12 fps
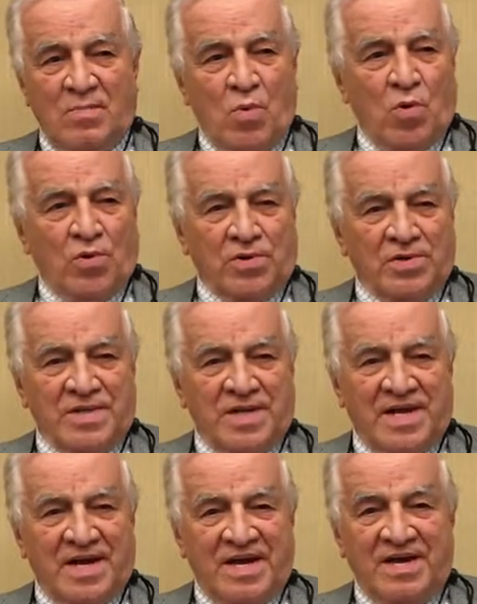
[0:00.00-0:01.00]
more
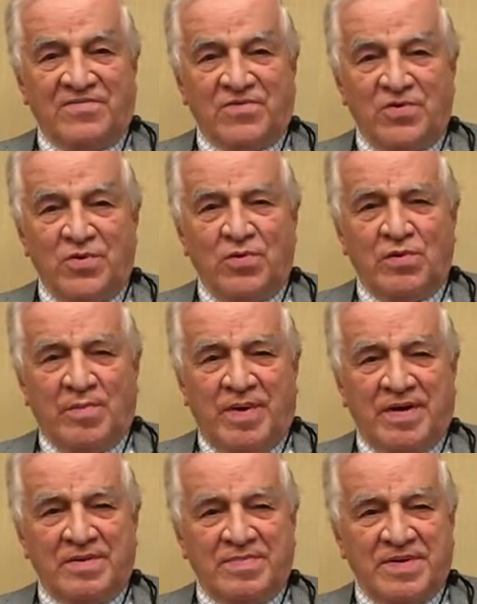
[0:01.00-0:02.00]
than I ever knew
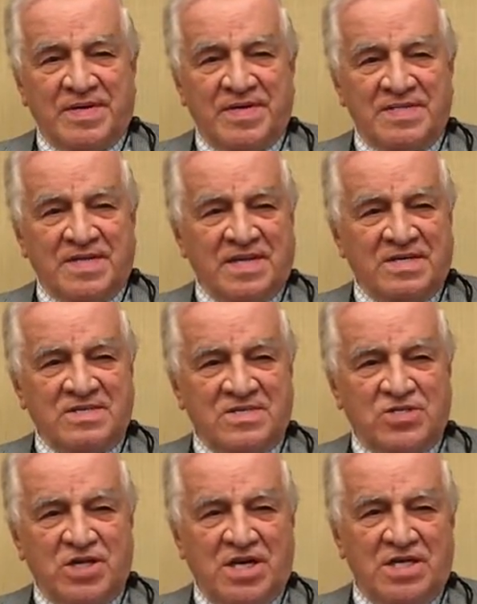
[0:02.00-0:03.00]
about because I could
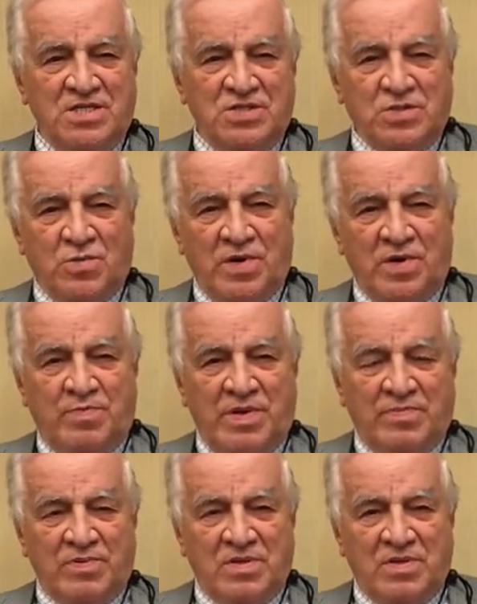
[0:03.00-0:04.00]
change the way
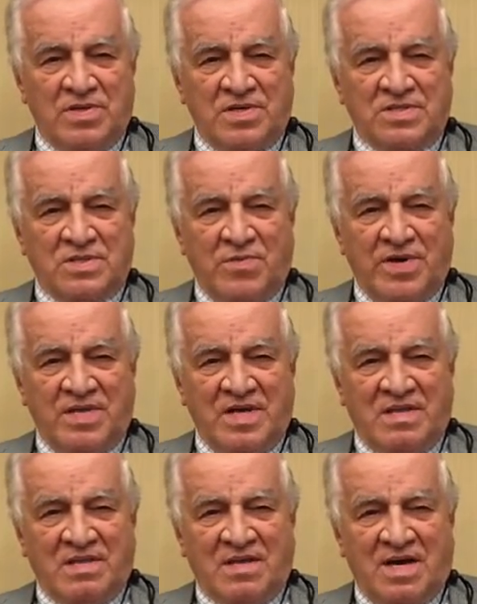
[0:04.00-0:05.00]
people looked, the way they
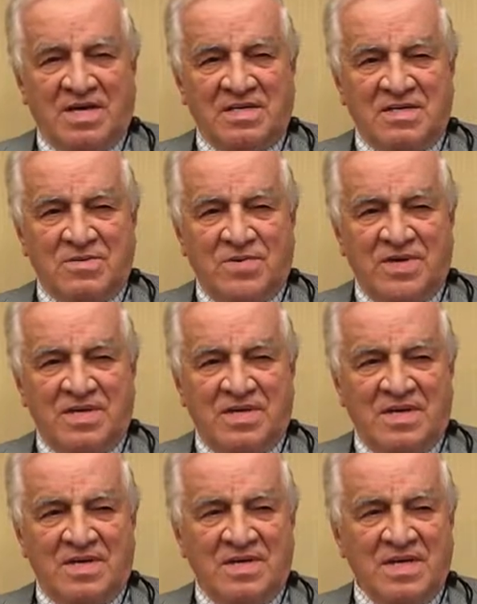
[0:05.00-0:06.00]
thought, the way
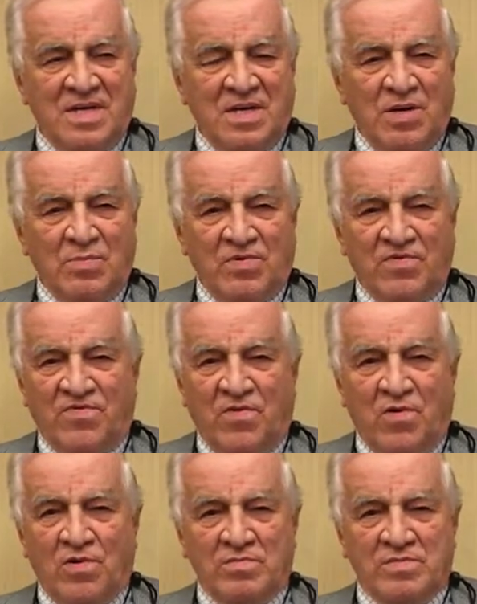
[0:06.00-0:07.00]
they
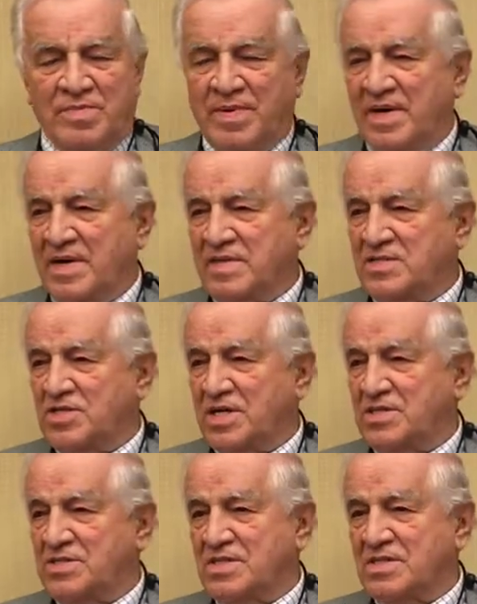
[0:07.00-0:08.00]
performed by
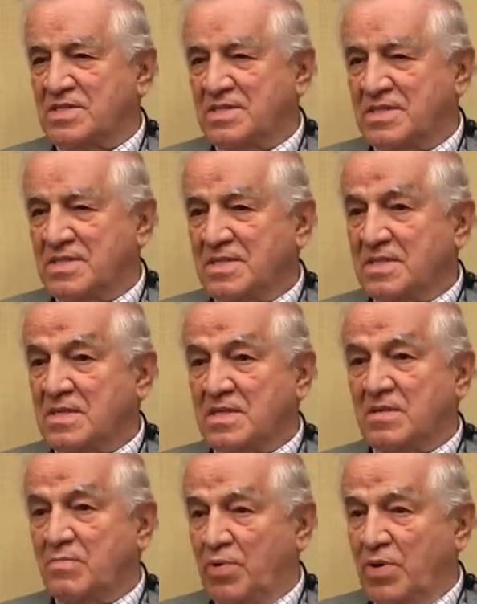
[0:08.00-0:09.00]
changing the
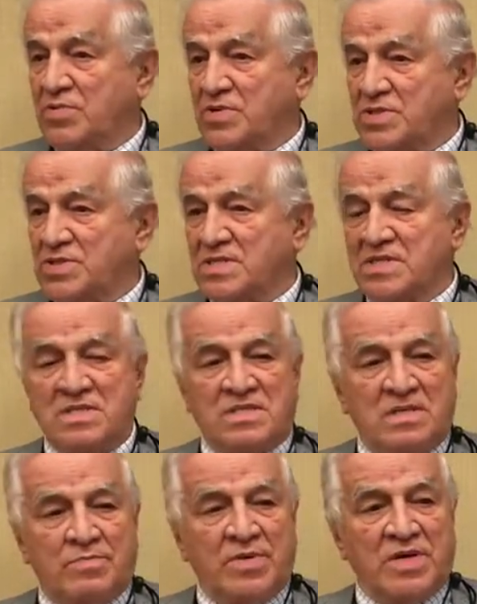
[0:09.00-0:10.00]
components in the
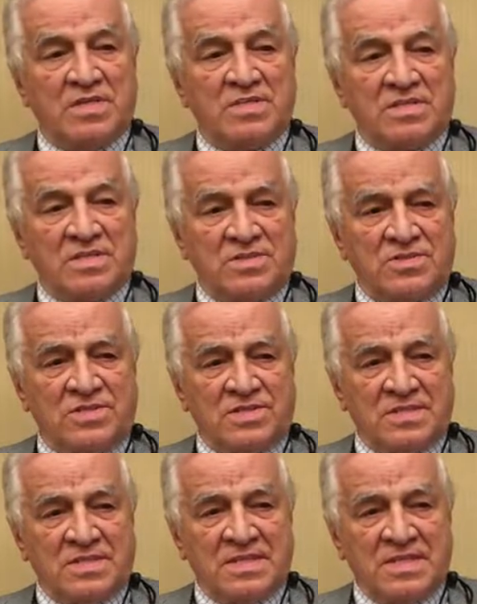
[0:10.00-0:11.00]
TPN
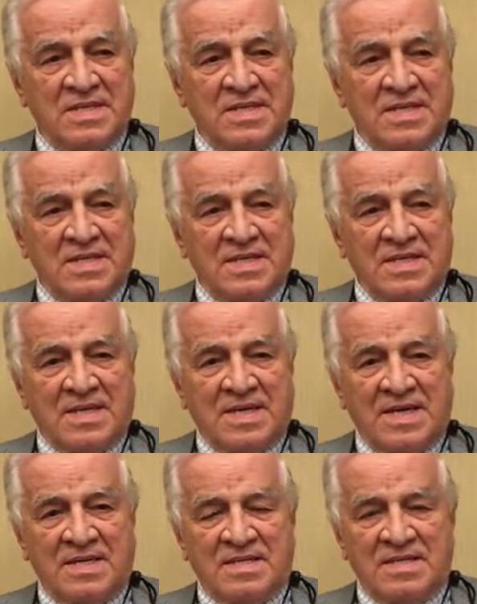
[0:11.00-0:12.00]
solution.
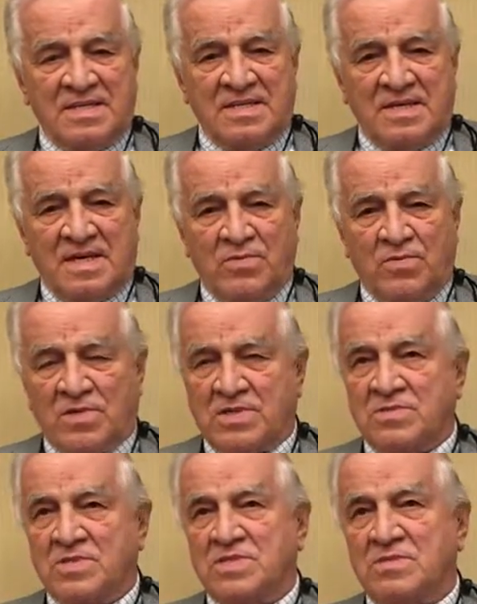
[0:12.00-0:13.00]
And uh, I
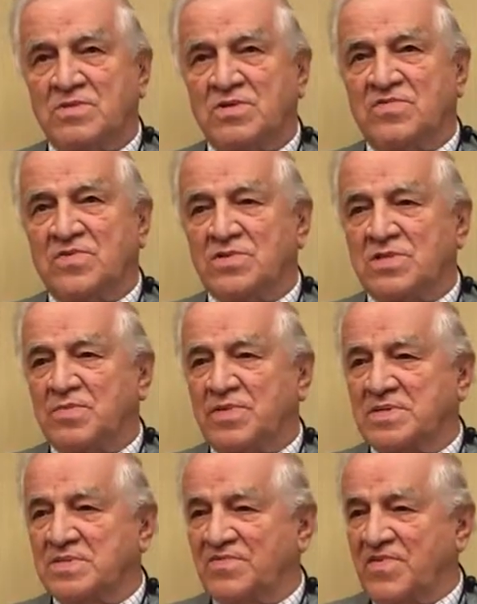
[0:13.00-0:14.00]
worked with some University of
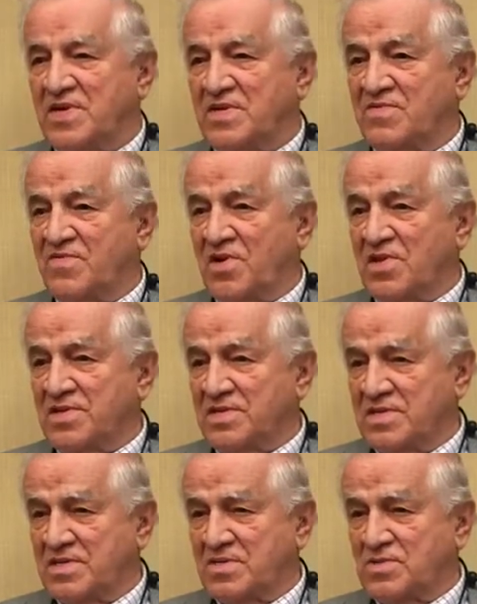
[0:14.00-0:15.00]
Pennsylvania
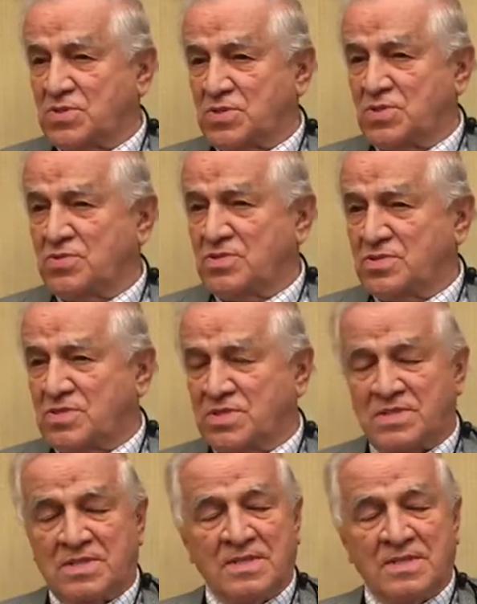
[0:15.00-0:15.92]
volunteer students,